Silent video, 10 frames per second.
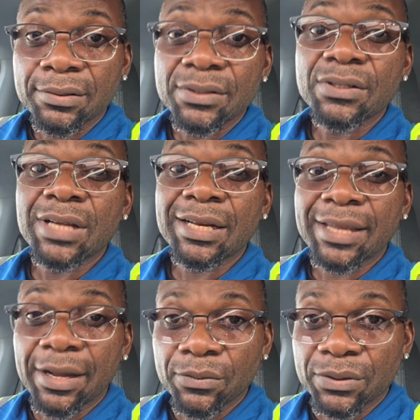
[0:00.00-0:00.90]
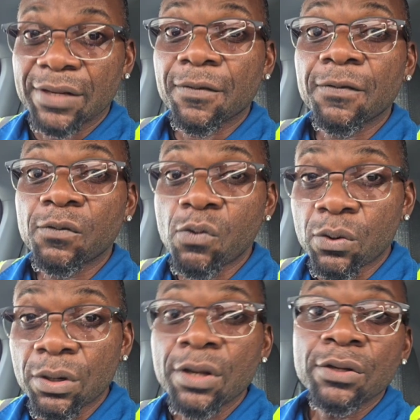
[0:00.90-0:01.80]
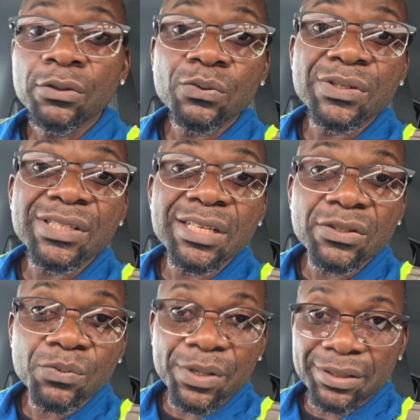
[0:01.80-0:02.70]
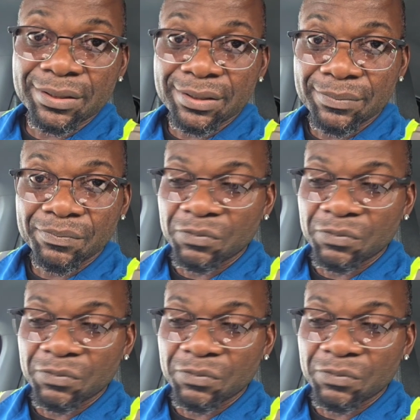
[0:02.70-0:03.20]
start counting 4 to 6 weeks.